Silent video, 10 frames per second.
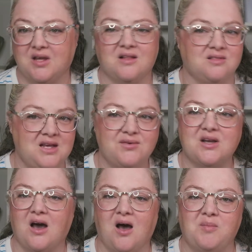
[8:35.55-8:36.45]
Leave a
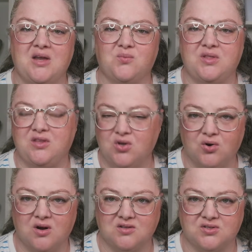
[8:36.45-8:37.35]
comment with
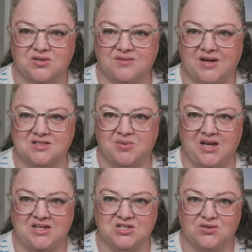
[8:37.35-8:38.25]
your alternative
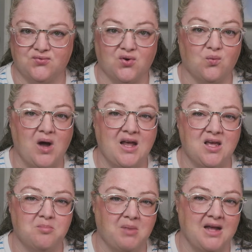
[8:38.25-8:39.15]
explanation for why
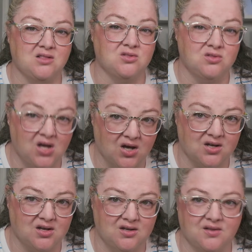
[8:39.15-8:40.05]
it might look
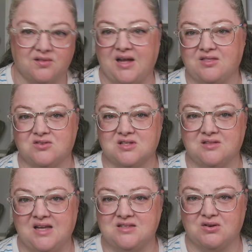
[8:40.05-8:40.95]
like there's a
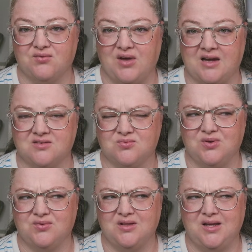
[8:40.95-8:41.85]
letdown effect when
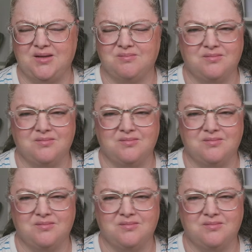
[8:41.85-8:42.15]
really